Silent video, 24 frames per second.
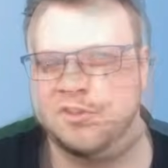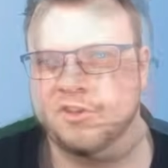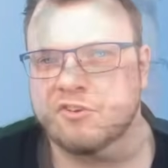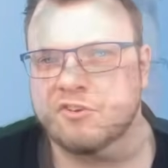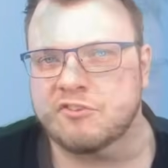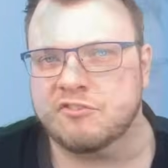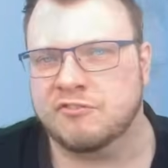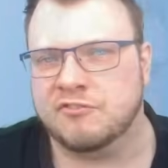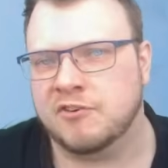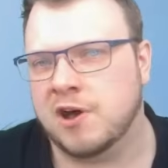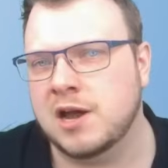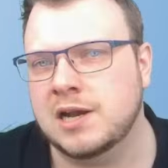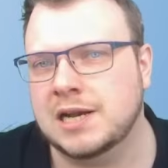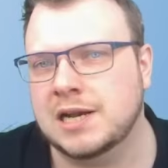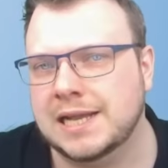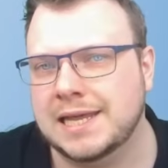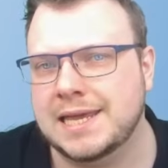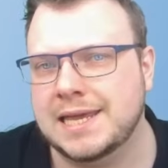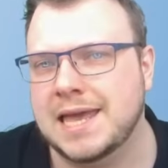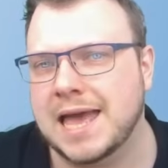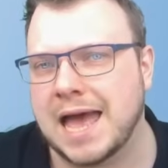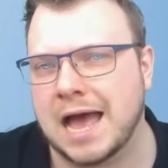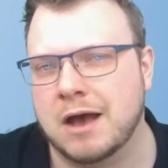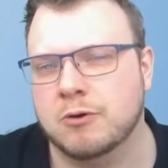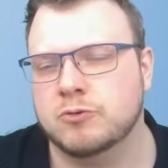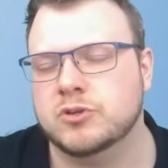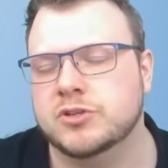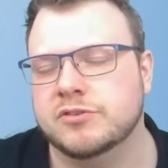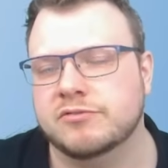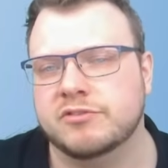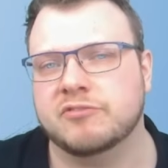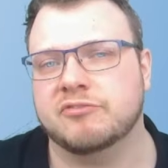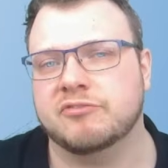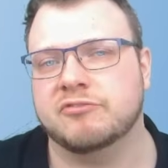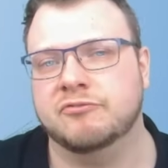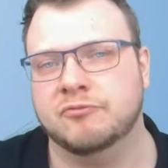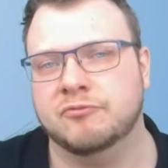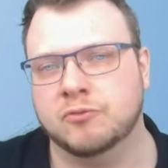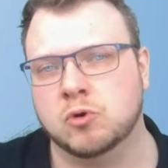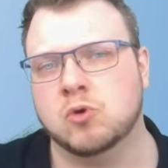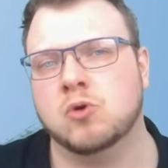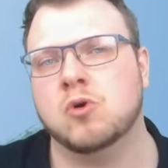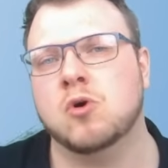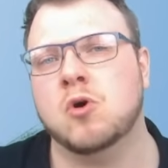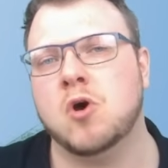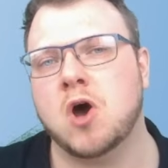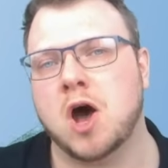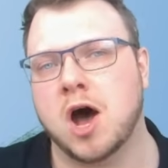Finally, out of the
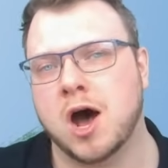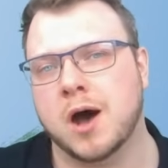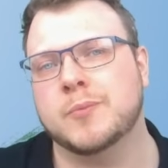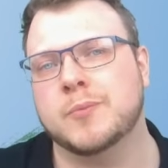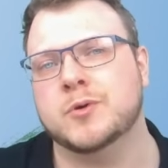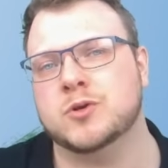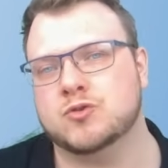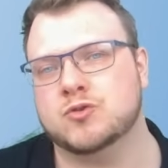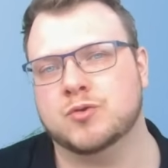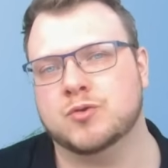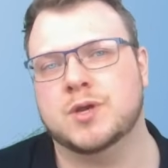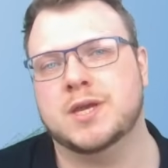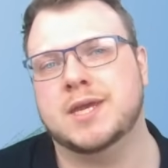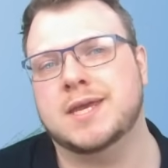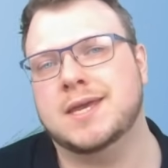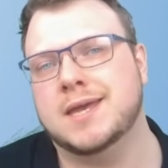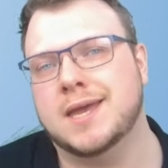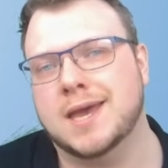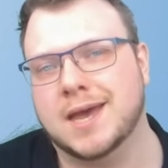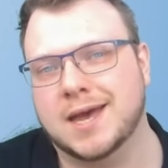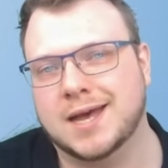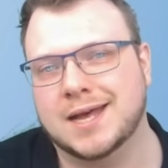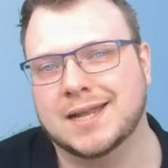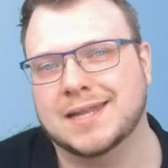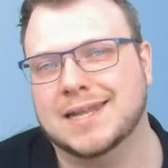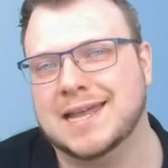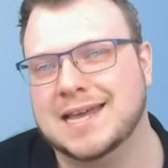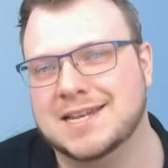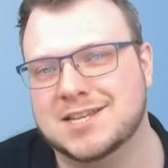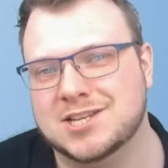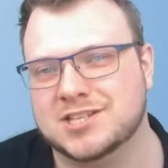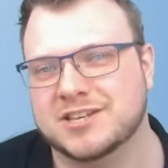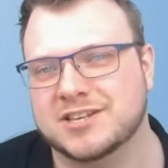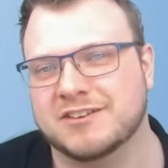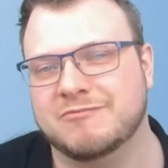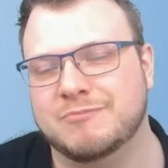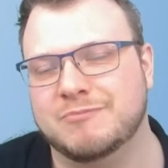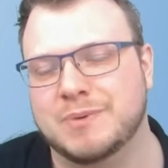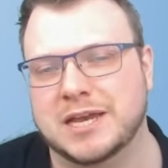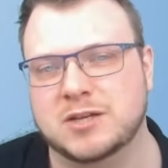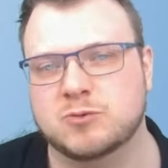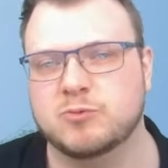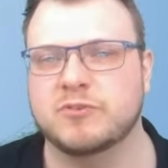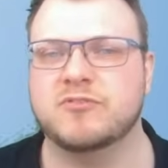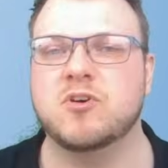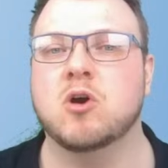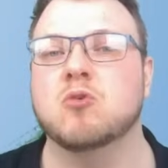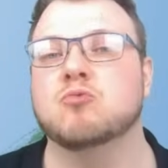4 arbitrary letters I've picked,
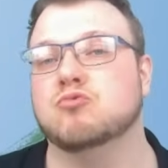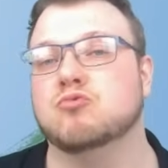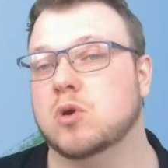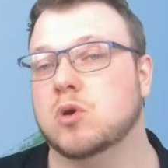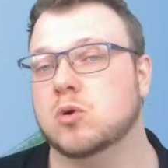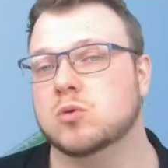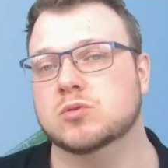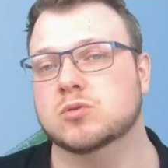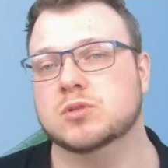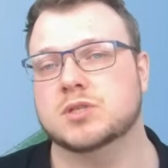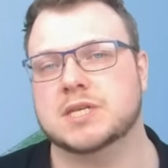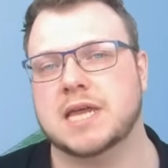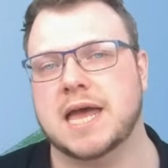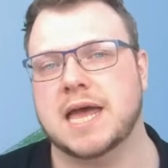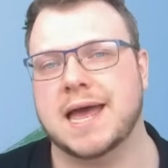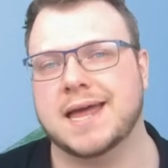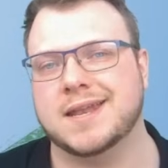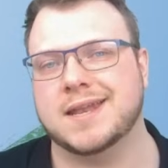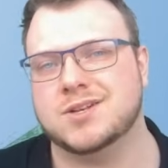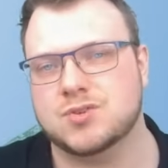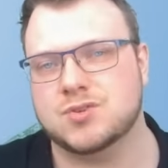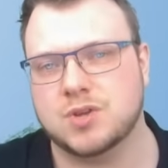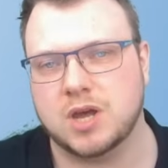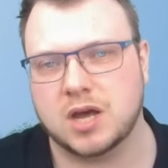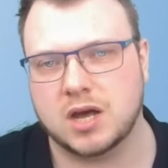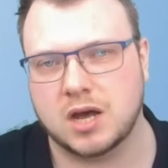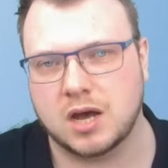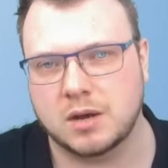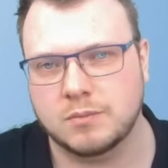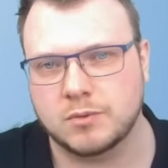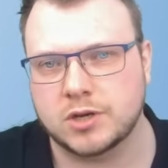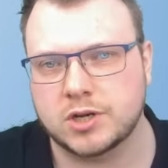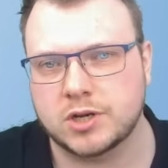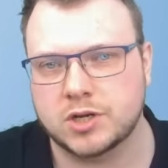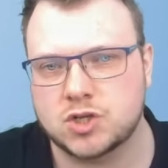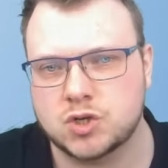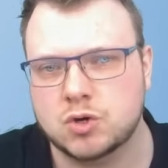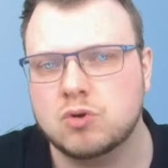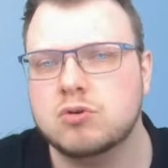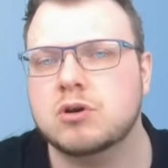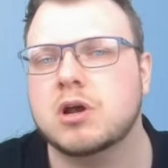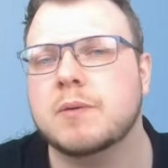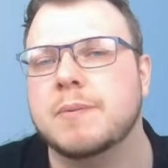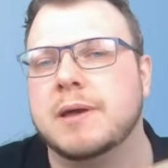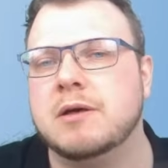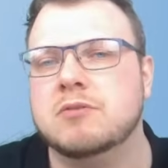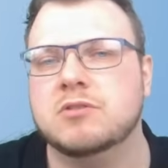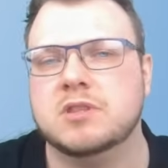we've got roles, and I'm going to talk
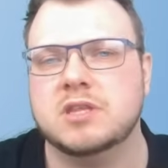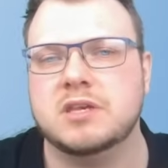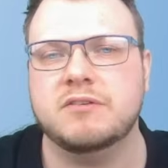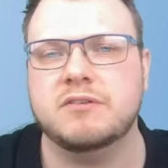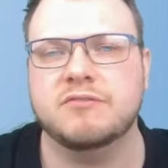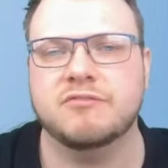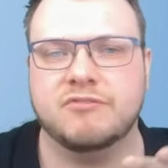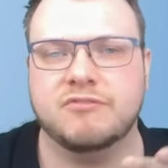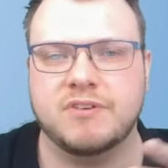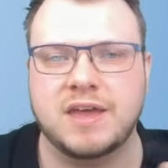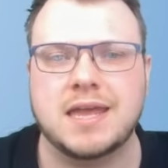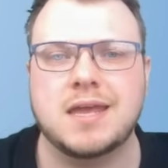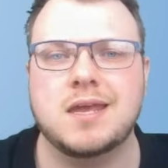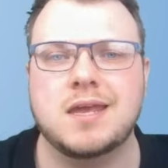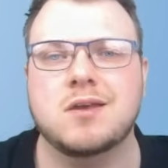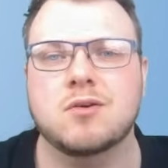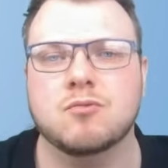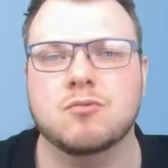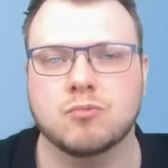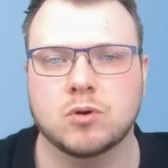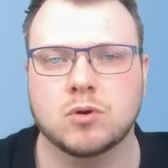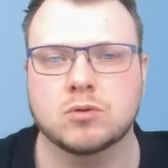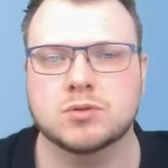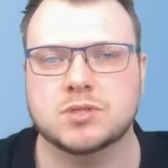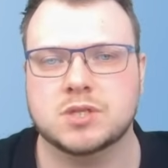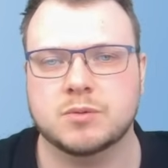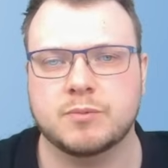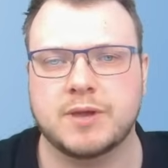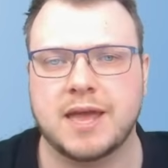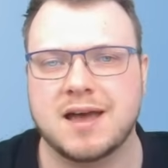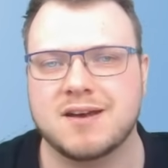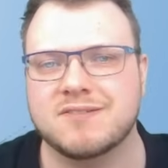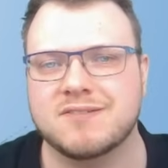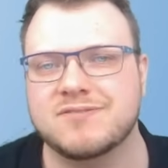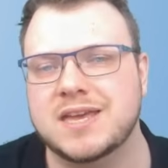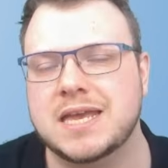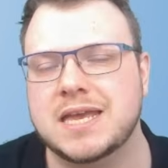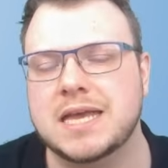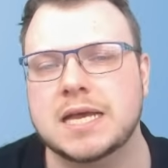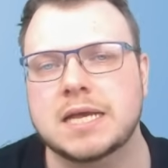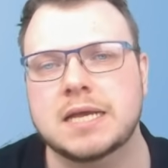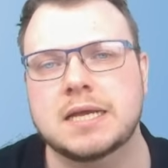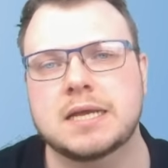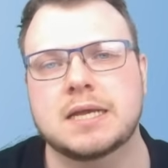about the vague roles that we have here,